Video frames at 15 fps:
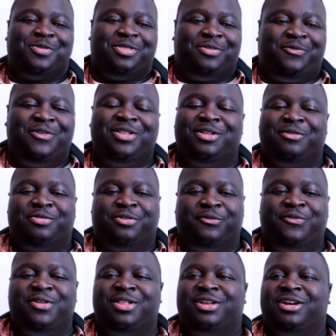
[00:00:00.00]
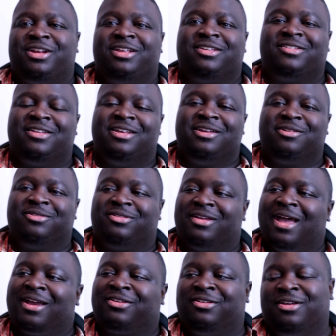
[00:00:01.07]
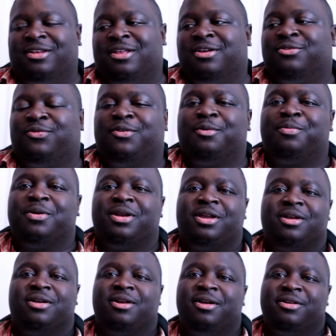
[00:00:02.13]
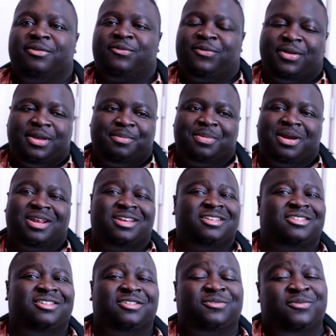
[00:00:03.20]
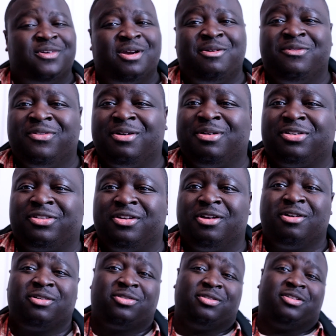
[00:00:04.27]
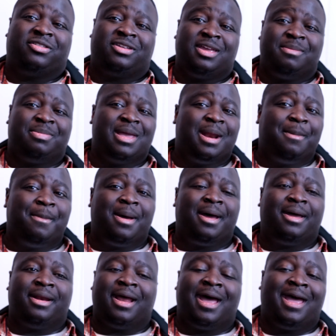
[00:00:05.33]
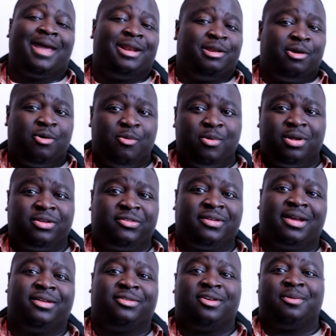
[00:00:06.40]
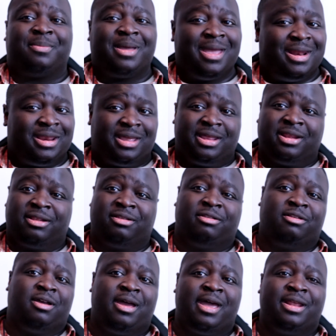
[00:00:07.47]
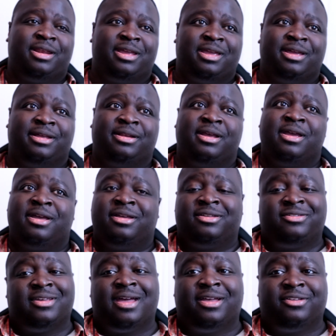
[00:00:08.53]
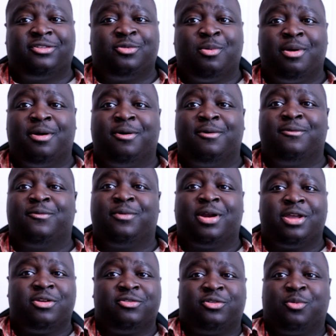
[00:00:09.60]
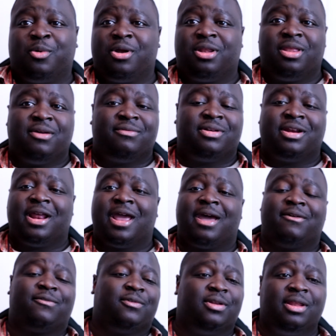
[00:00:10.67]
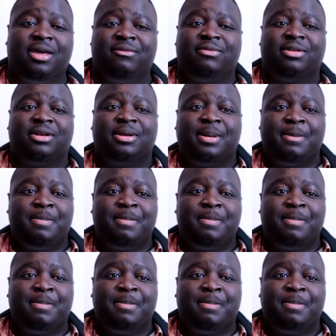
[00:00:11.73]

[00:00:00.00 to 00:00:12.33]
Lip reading: the feeling of these sneakers, actually it does feel pretty good on your feet, but it is just very, very snug. So just keep that in mind. I had to go one size up. I had to get size 12 when I usually wear 11 and a half or 11.